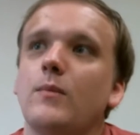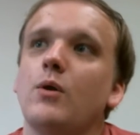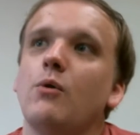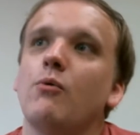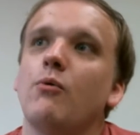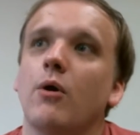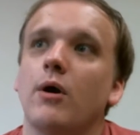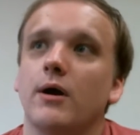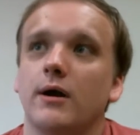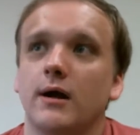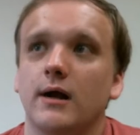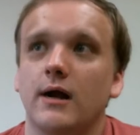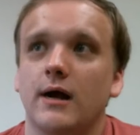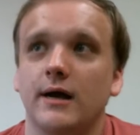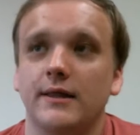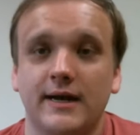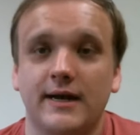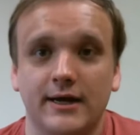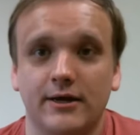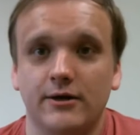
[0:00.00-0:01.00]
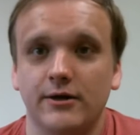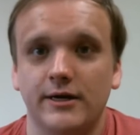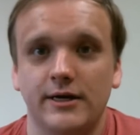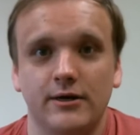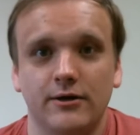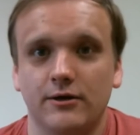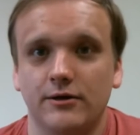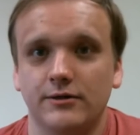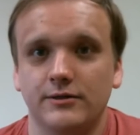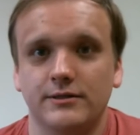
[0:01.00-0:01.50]
or that I couldn't
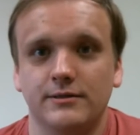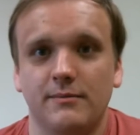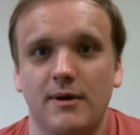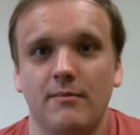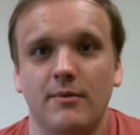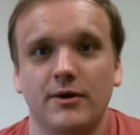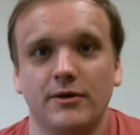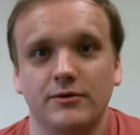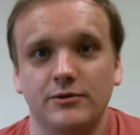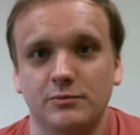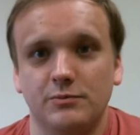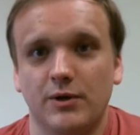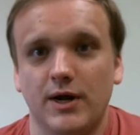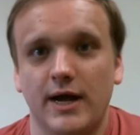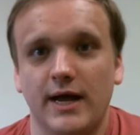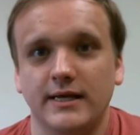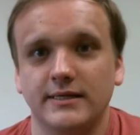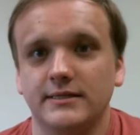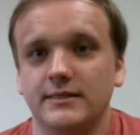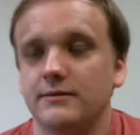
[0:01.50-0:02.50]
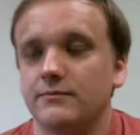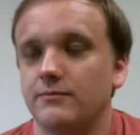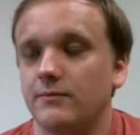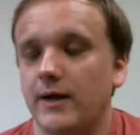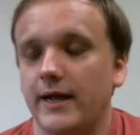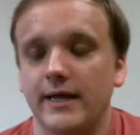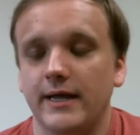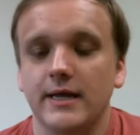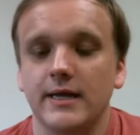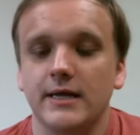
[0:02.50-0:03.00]
nurse at my mother's breast,
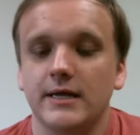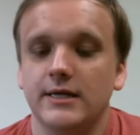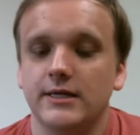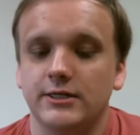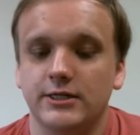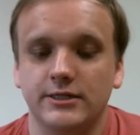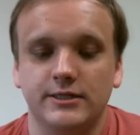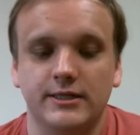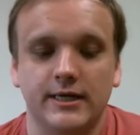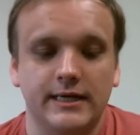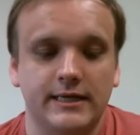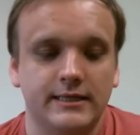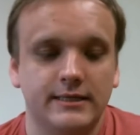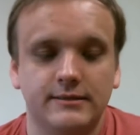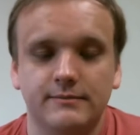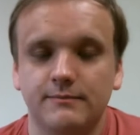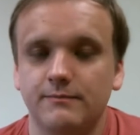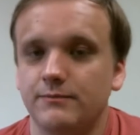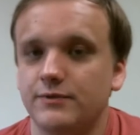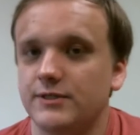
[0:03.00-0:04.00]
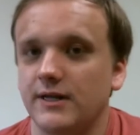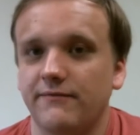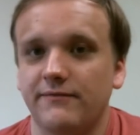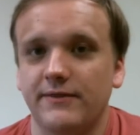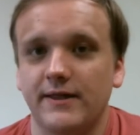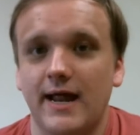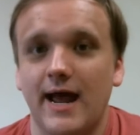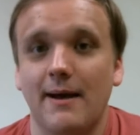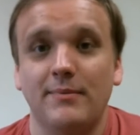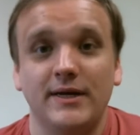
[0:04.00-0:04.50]
right? Just like stuff
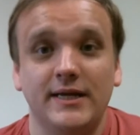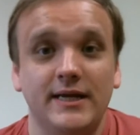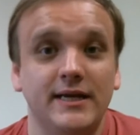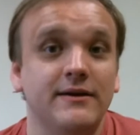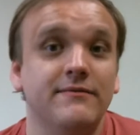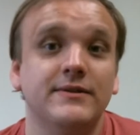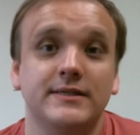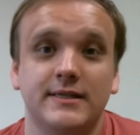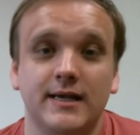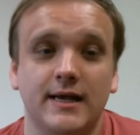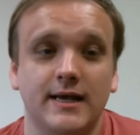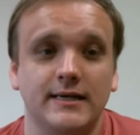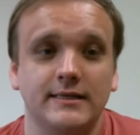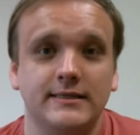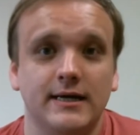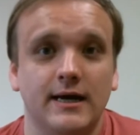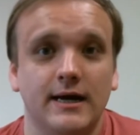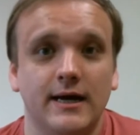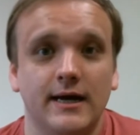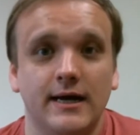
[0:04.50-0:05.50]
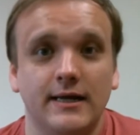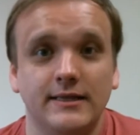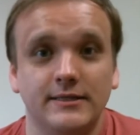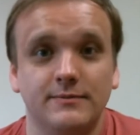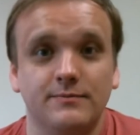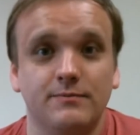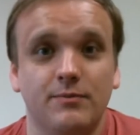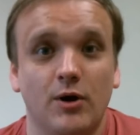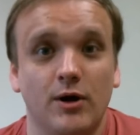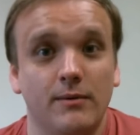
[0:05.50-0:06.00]
that happened. He even says, and this
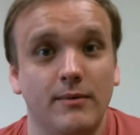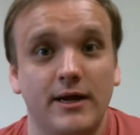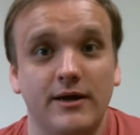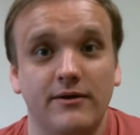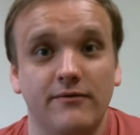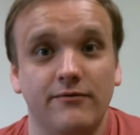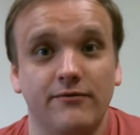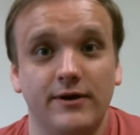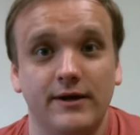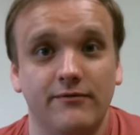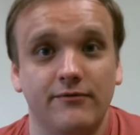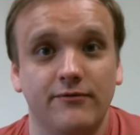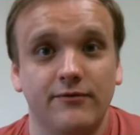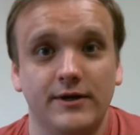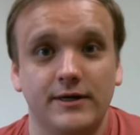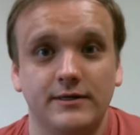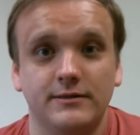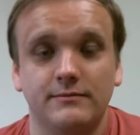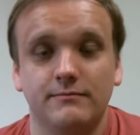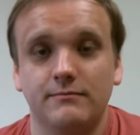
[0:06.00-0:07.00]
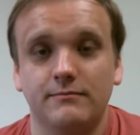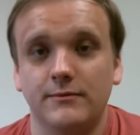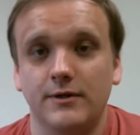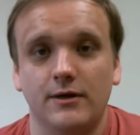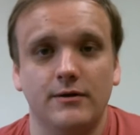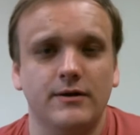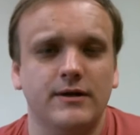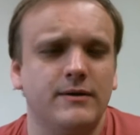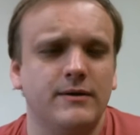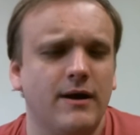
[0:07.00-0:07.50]
part might have like freaked, you
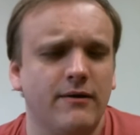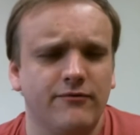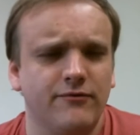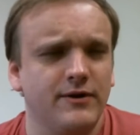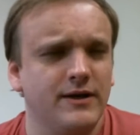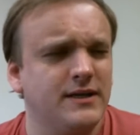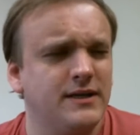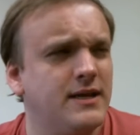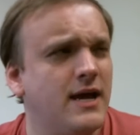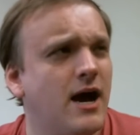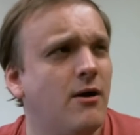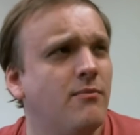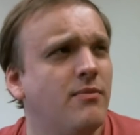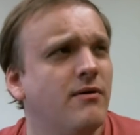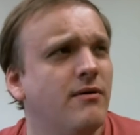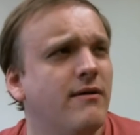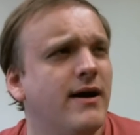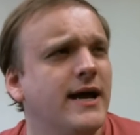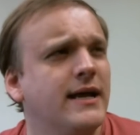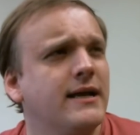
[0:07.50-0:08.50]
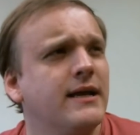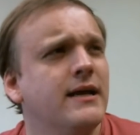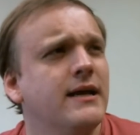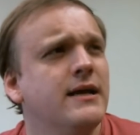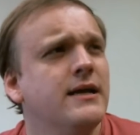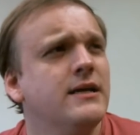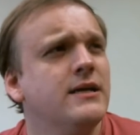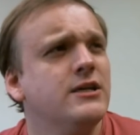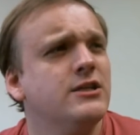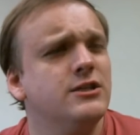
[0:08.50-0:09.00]
know, not freaked out, but like
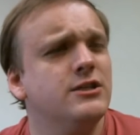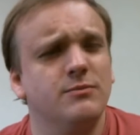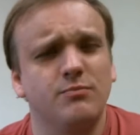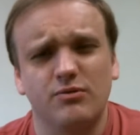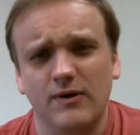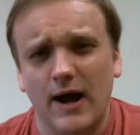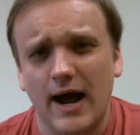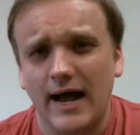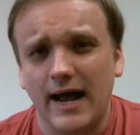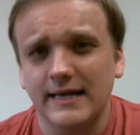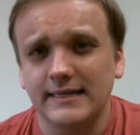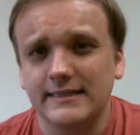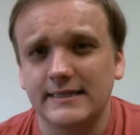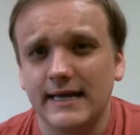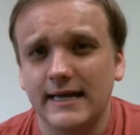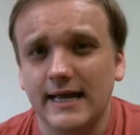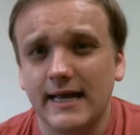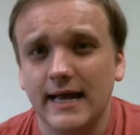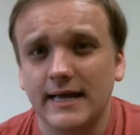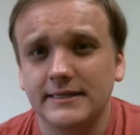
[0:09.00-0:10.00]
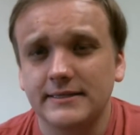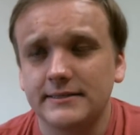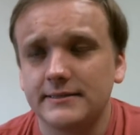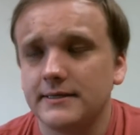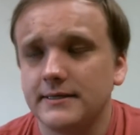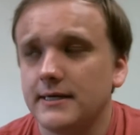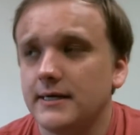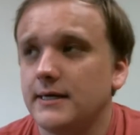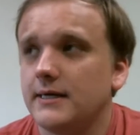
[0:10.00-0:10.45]
surprised, I guess,